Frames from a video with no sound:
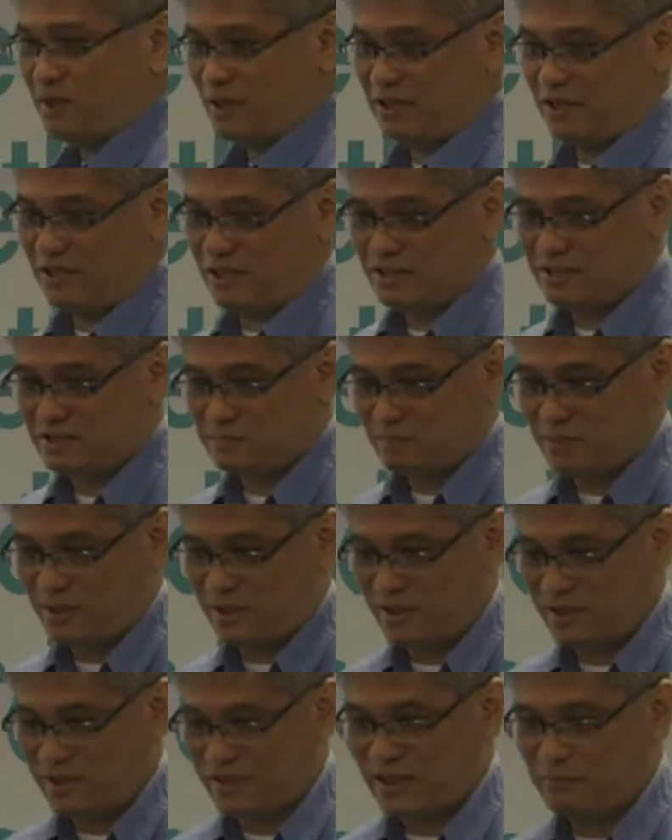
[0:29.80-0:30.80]
by this,
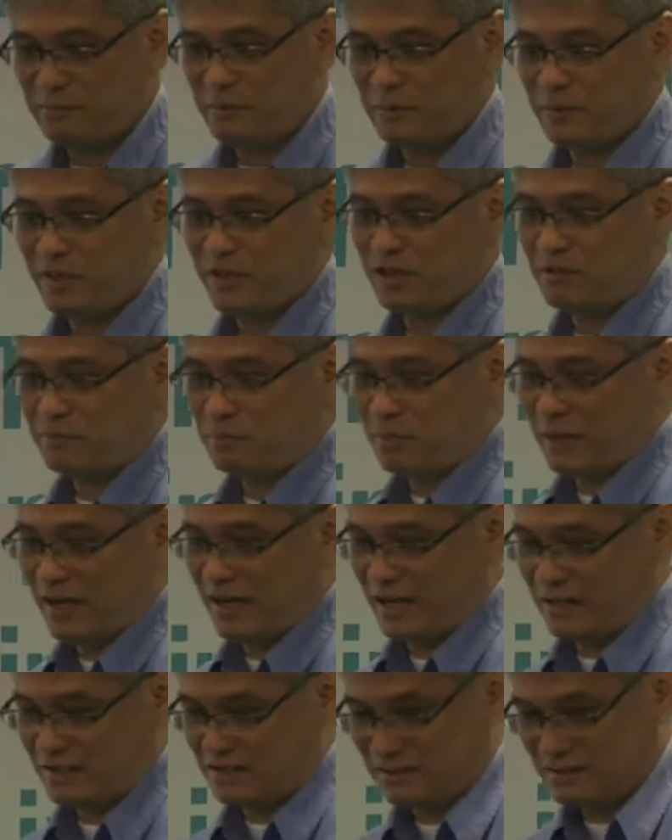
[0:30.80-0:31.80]
but it can be a bit
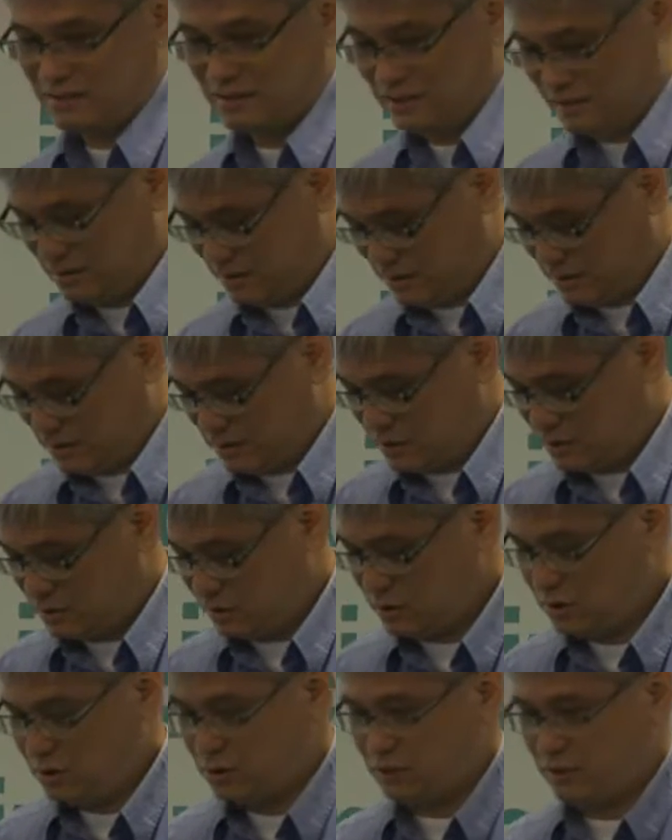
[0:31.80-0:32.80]
complex.
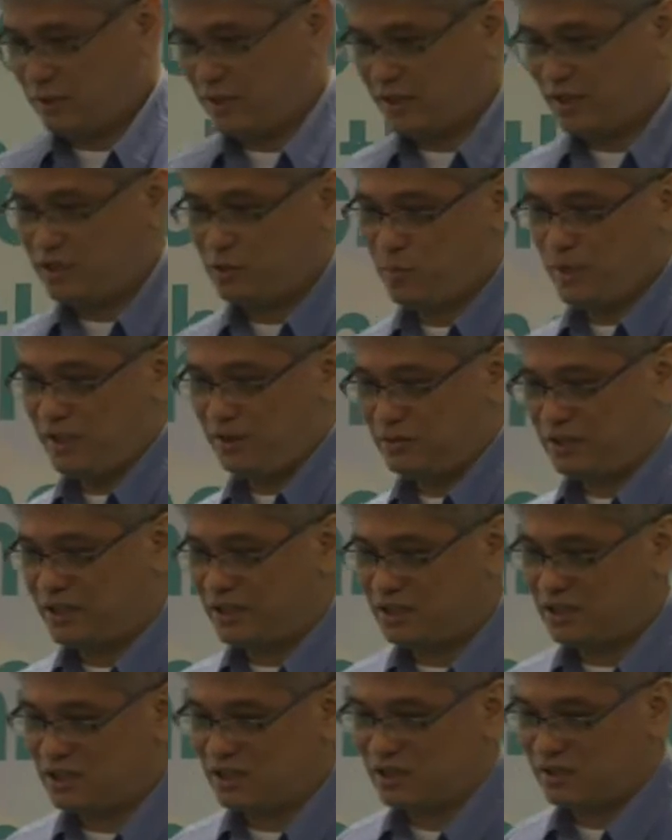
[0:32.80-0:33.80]
So another way of
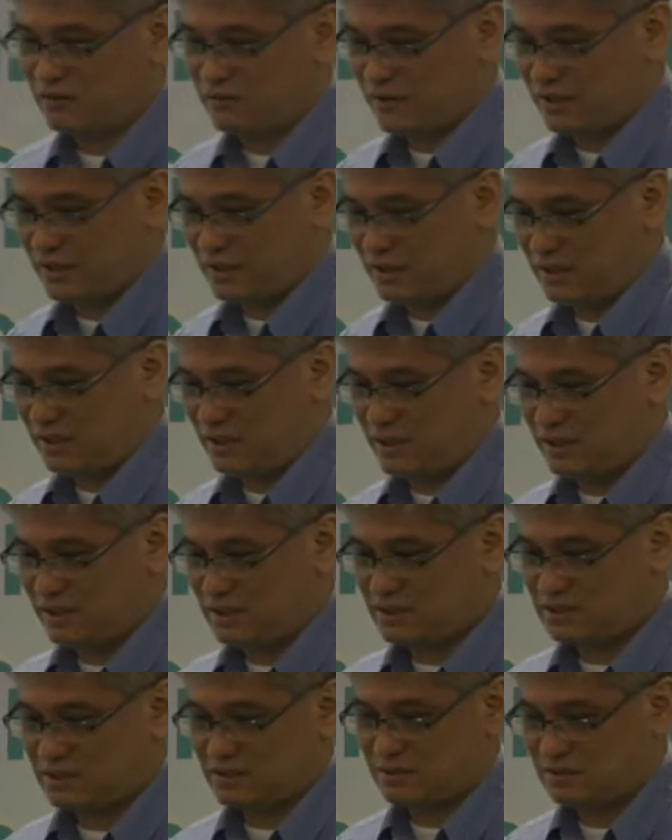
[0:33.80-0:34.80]
thinking of it
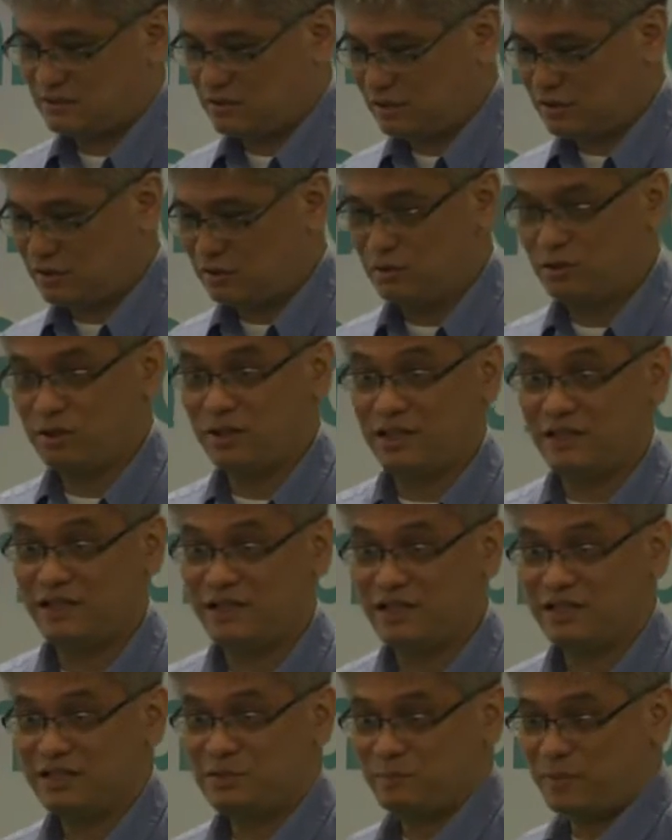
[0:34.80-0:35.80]
is not to look at
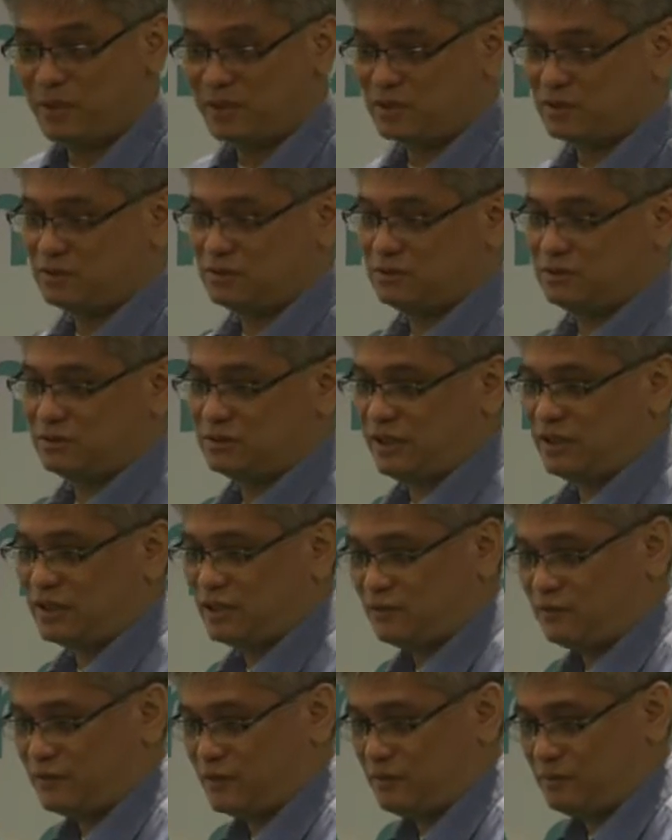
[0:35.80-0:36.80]
this, but to think
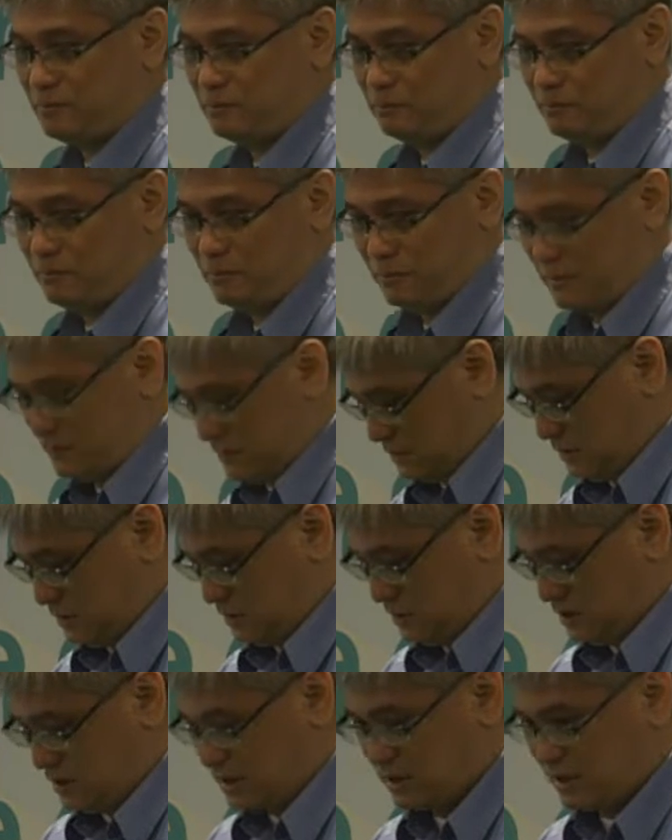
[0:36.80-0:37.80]
of
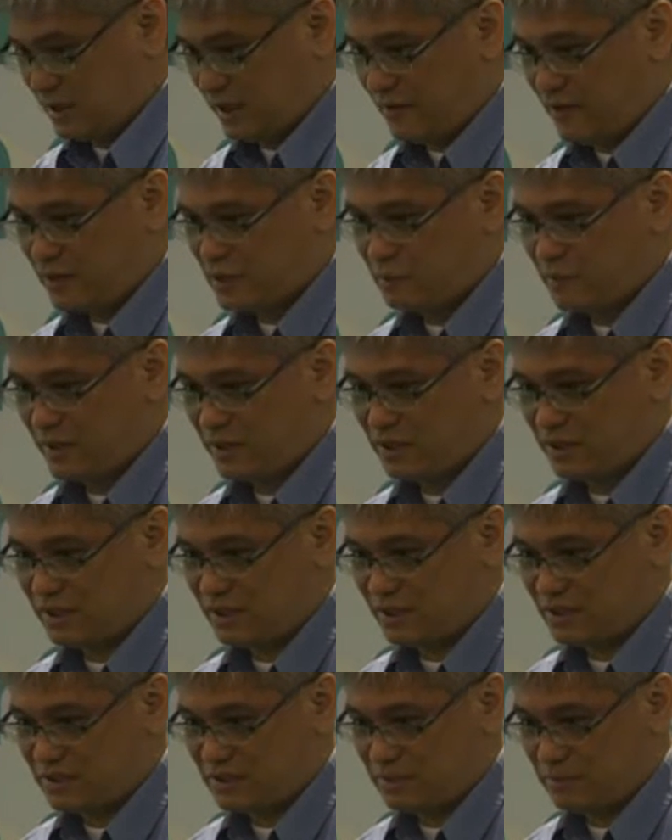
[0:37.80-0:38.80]
the garage
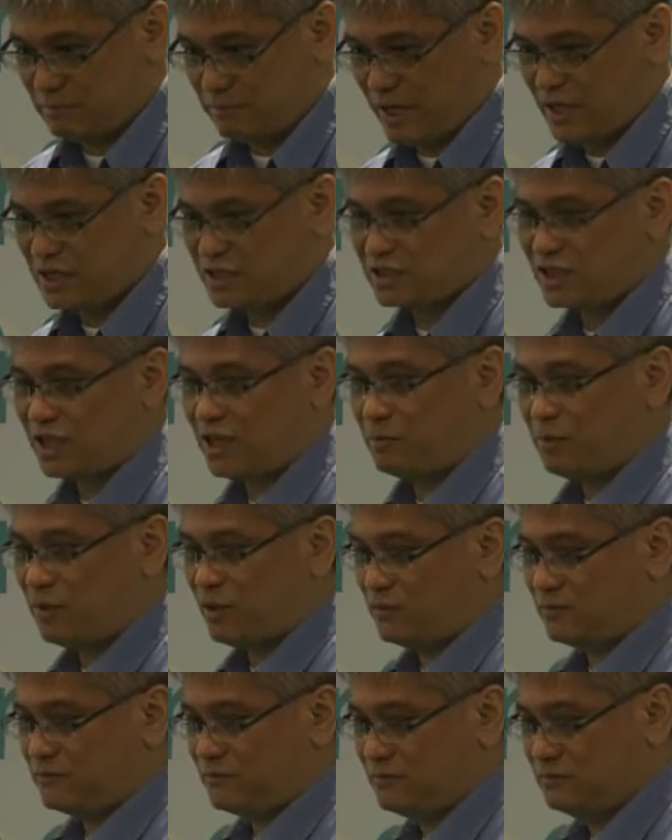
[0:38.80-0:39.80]
method as a mashed up
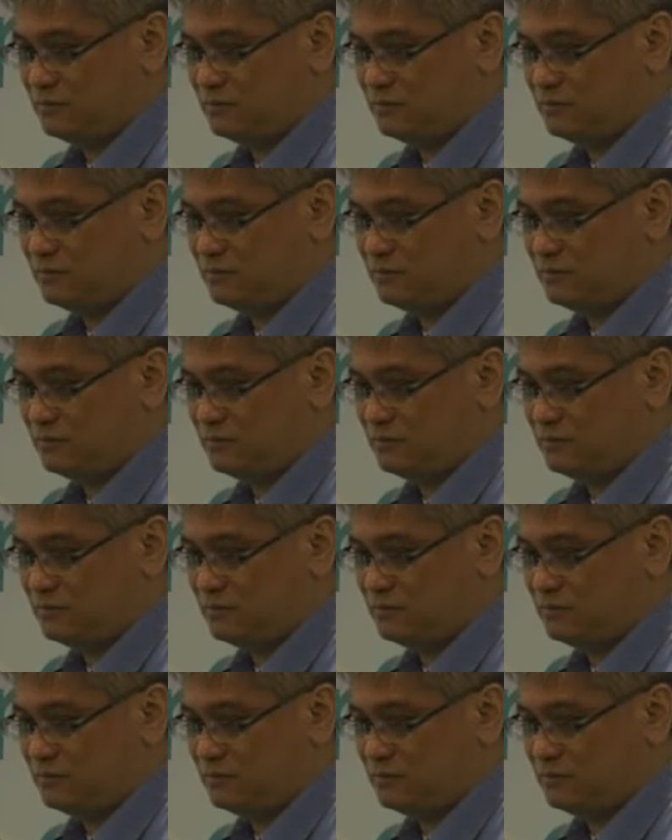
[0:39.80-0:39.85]
of